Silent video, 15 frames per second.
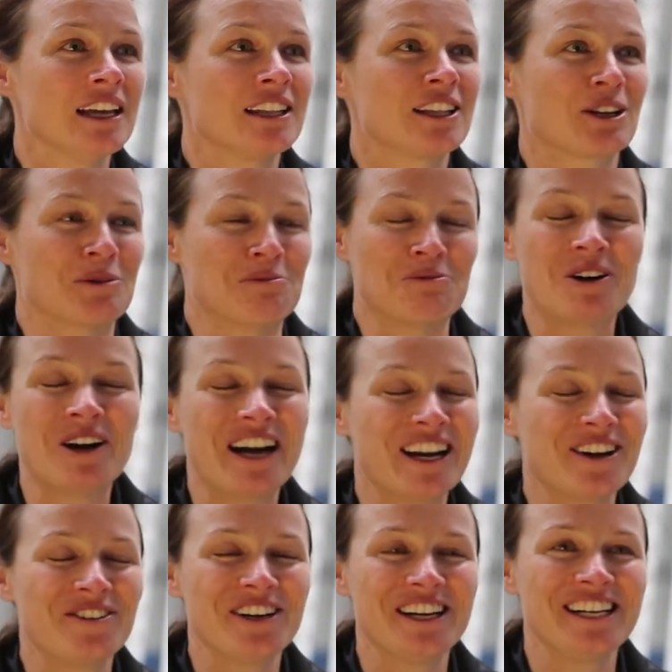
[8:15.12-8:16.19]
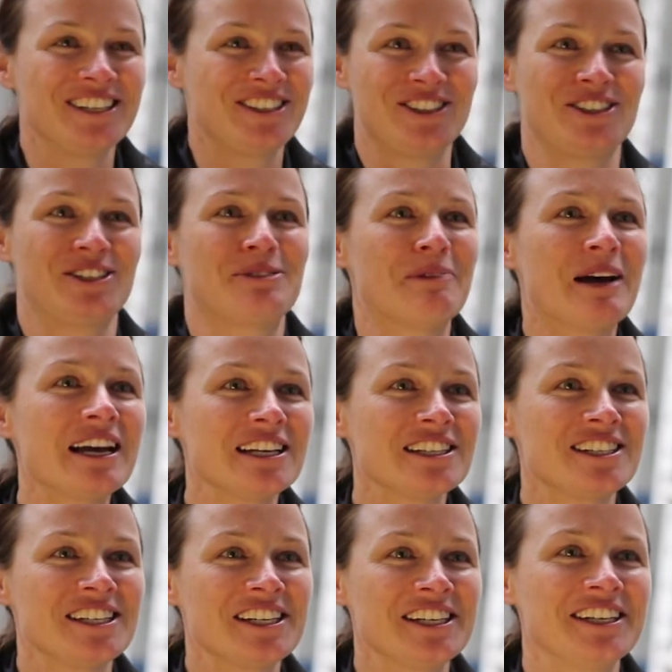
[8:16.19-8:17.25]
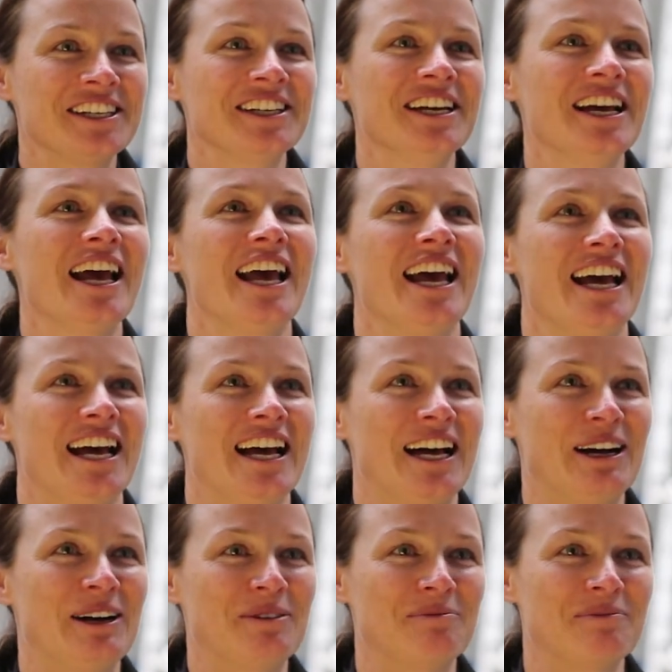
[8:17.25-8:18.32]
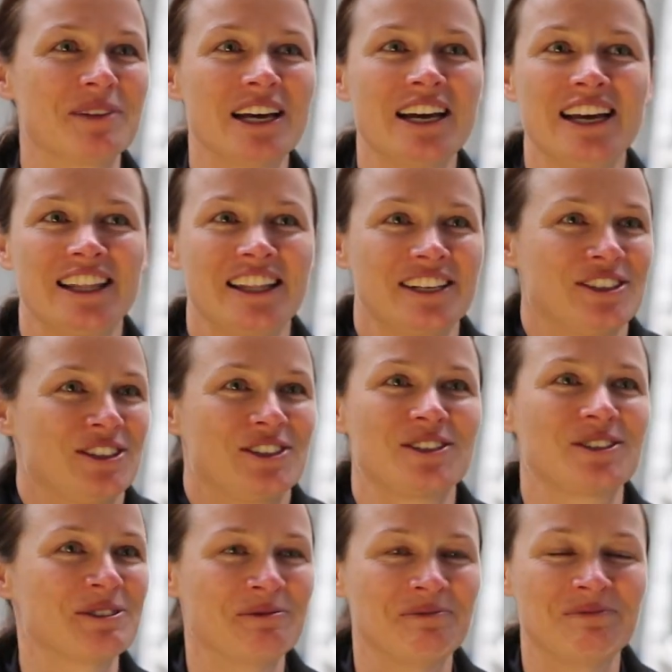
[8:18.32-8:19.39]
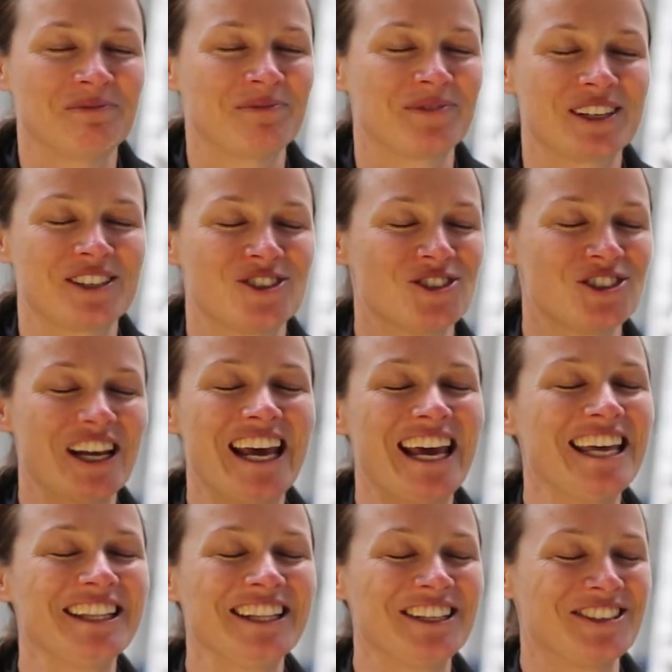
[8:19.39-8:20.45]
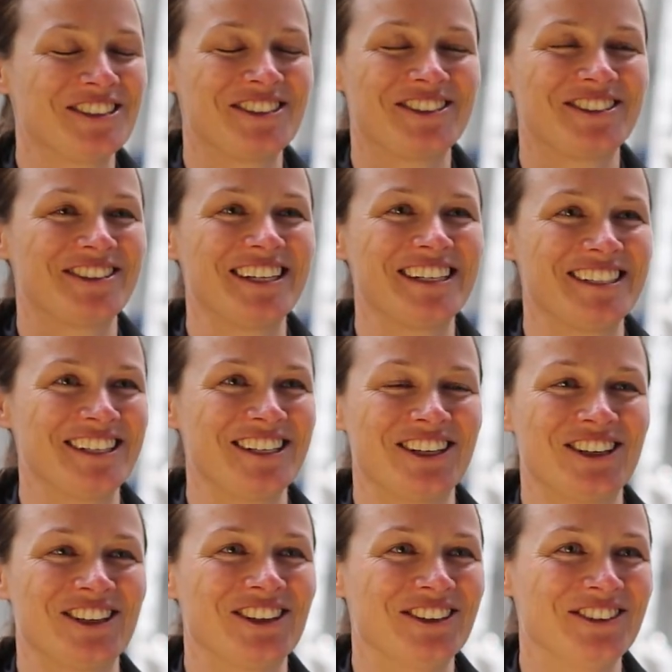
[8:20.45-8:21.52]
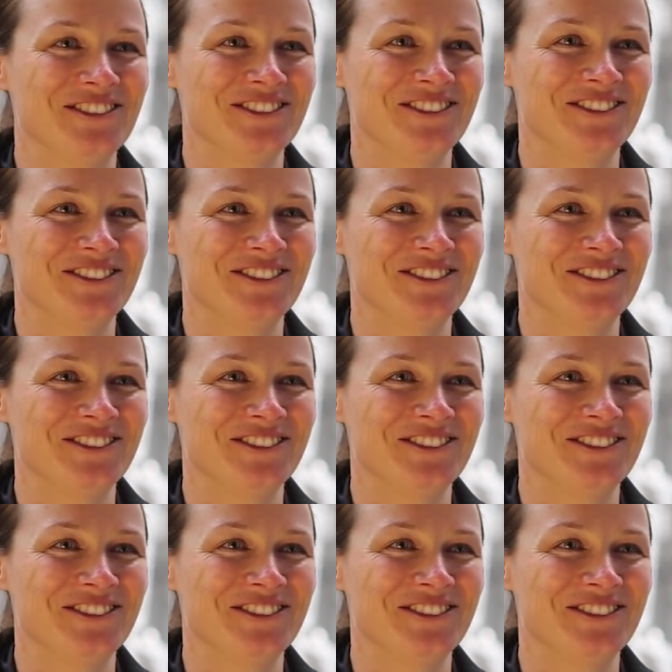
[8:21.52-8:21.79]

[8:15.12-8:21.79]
The camaraderie is just amazing. There's just endless things that you can do.